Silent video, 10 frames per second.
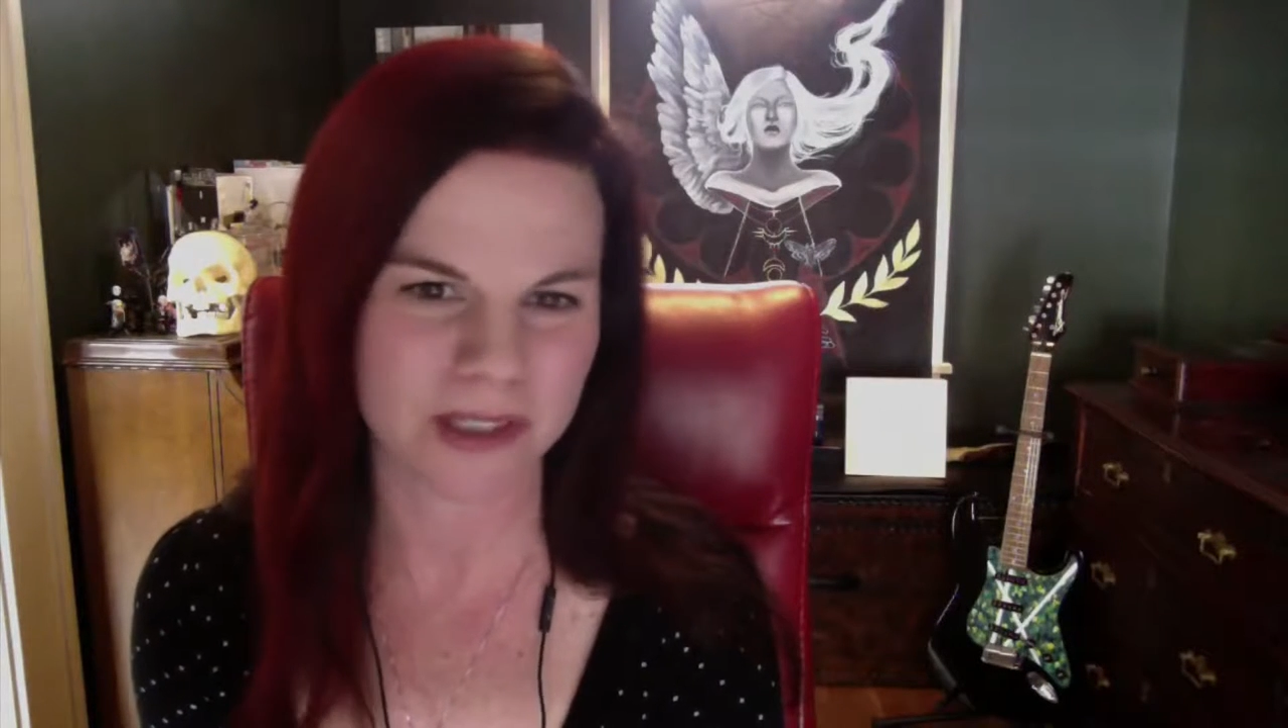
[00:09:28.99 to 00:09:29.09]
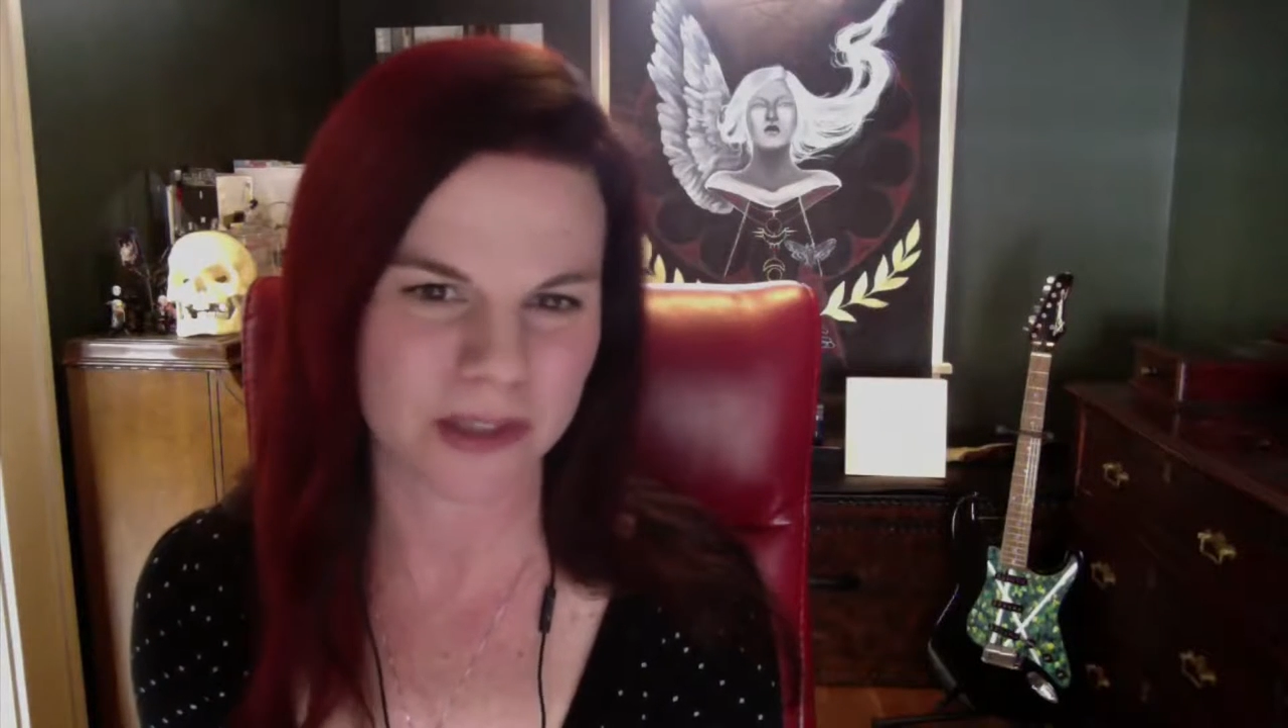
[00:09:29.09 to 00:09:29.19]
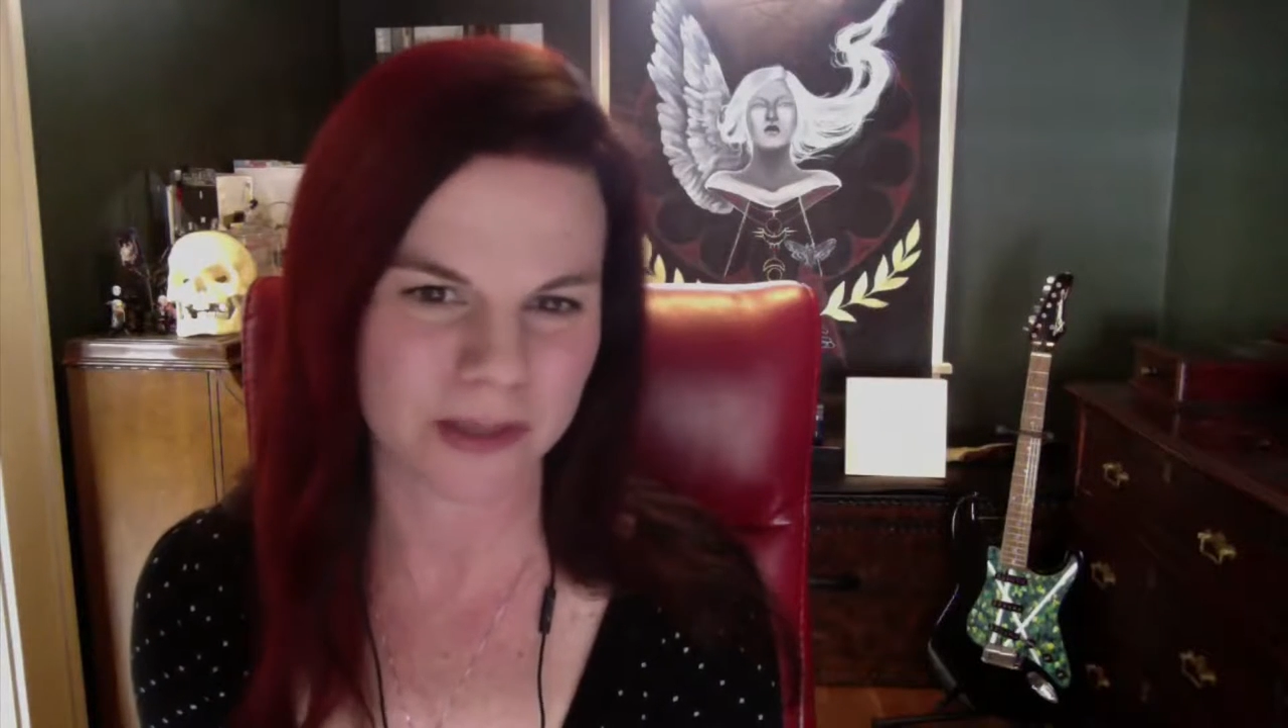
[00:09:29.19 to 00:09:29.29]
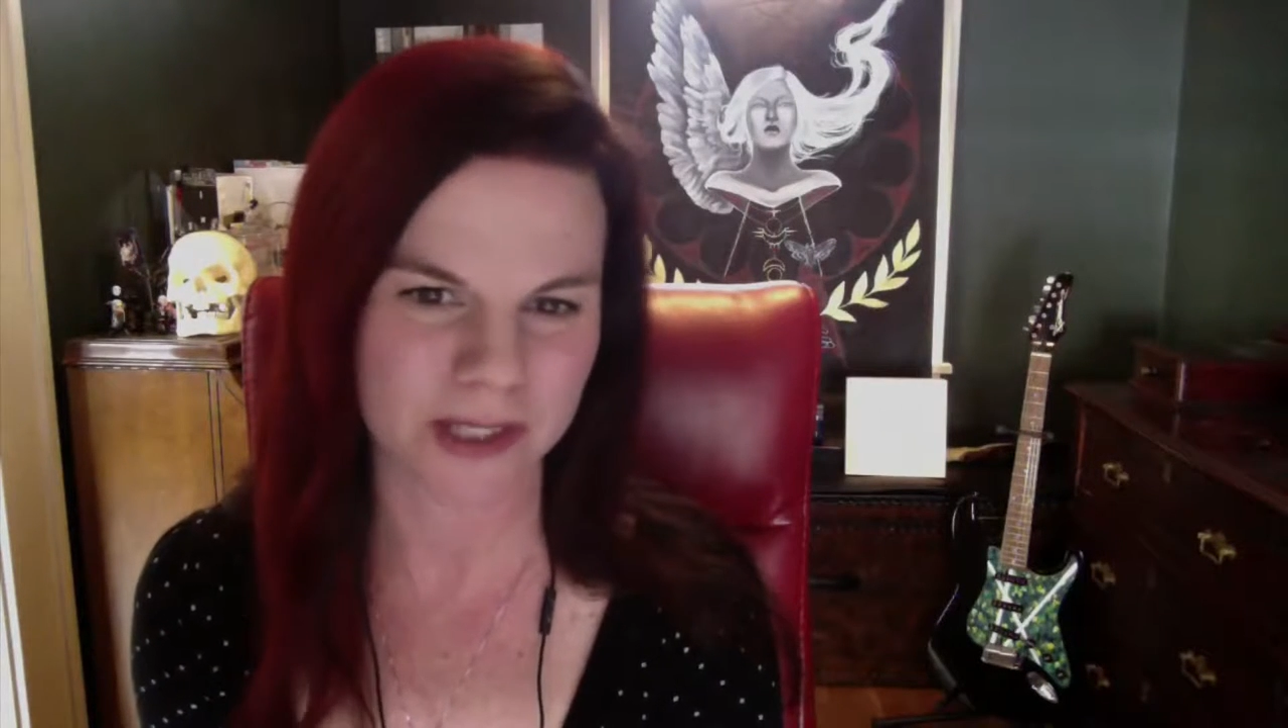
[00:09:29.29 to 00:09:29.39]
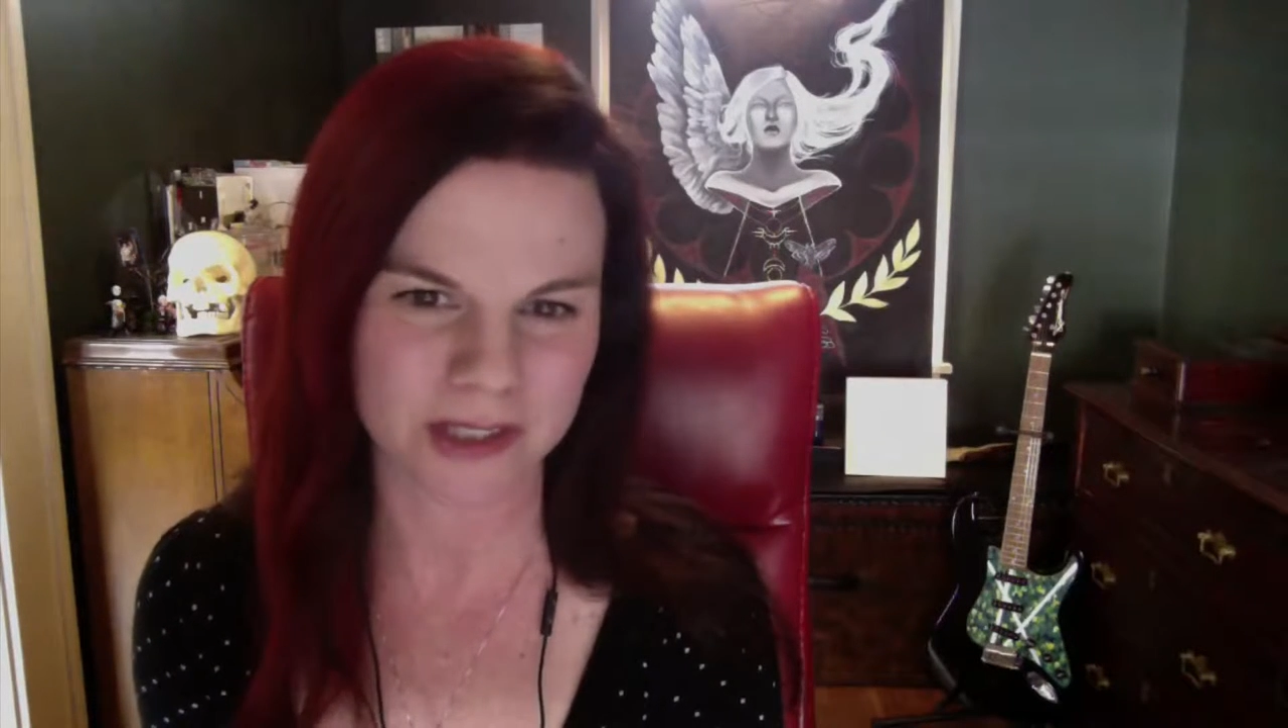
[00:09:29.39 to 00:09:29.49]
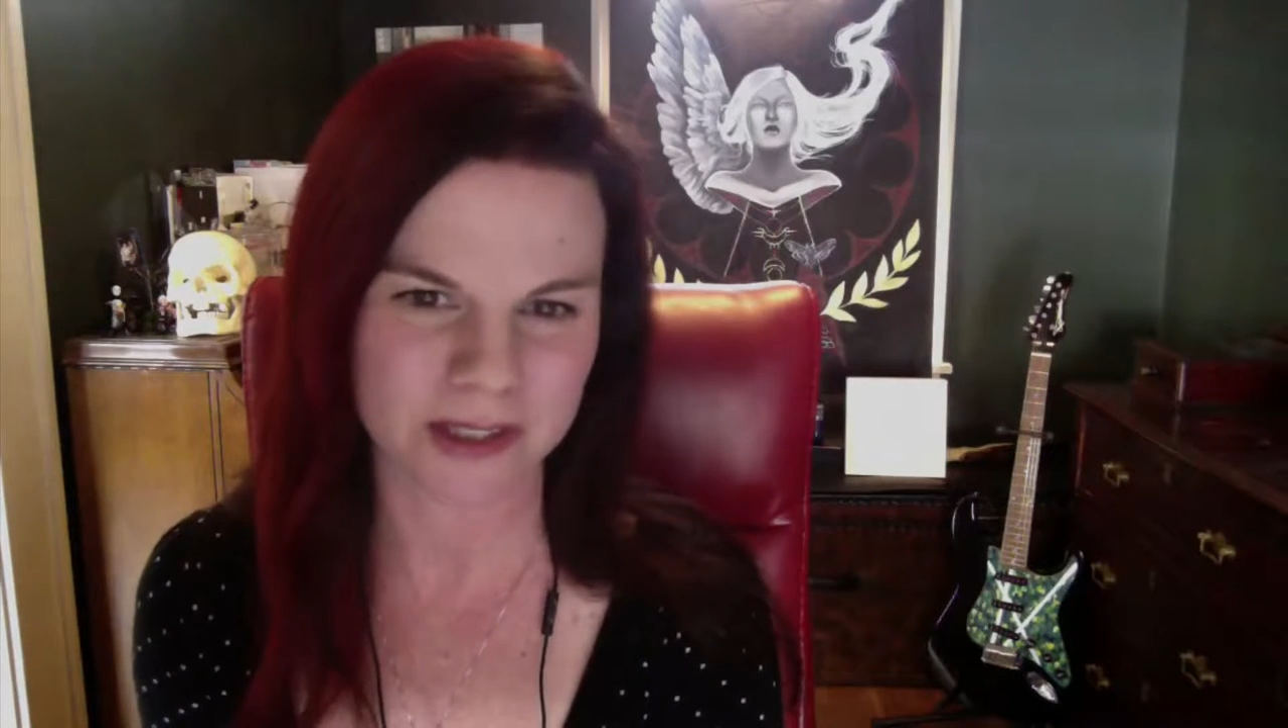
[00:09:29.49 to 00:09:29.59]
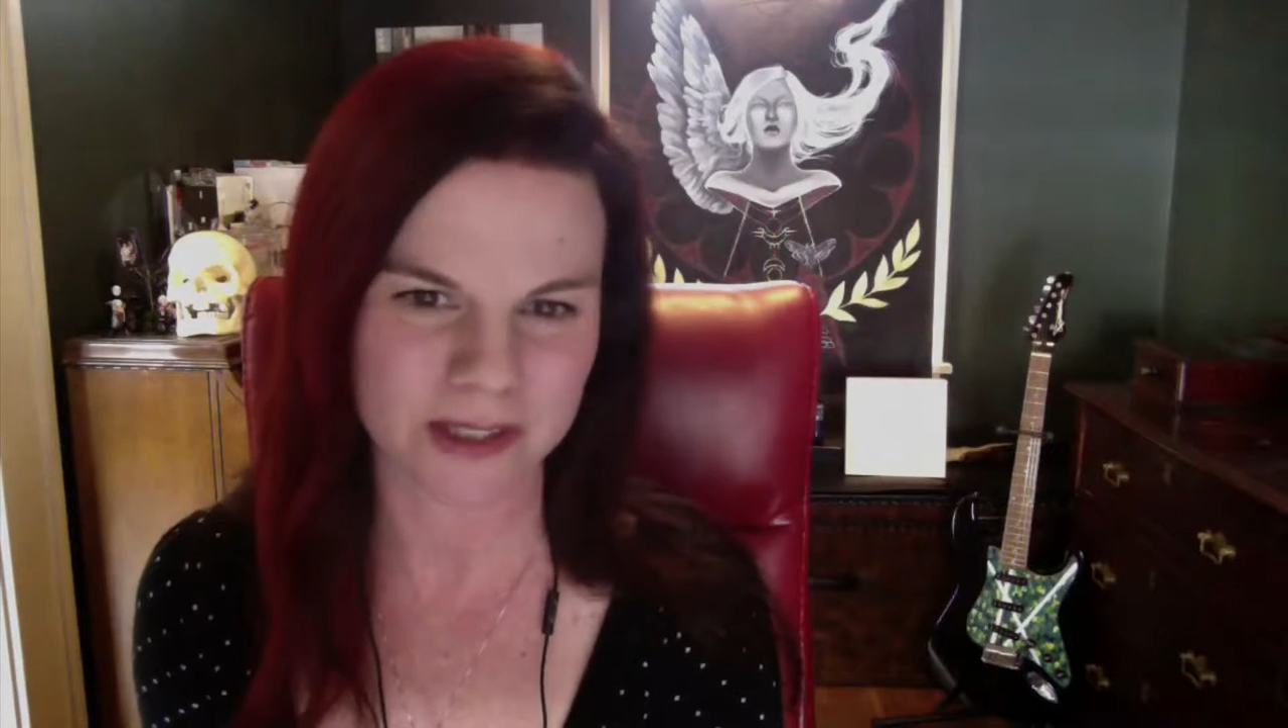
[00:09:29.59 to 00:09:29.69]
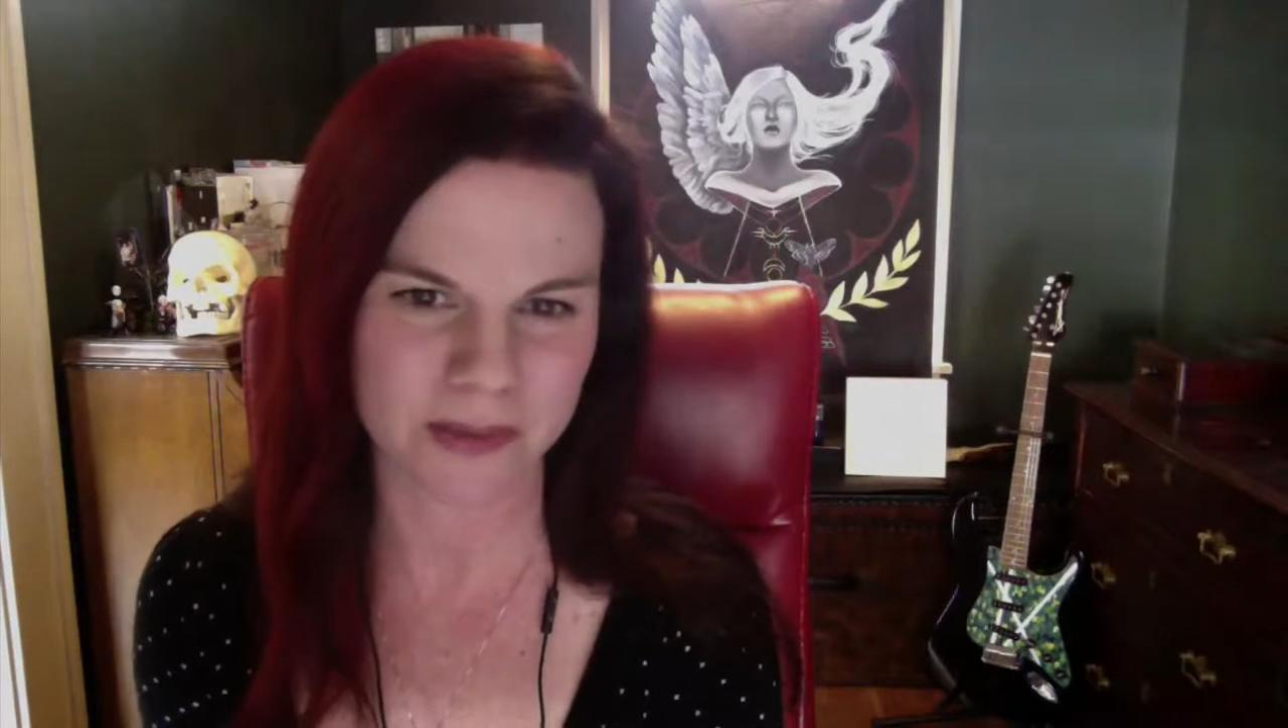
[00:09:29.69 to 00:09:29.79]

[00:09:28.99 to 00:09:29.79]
situations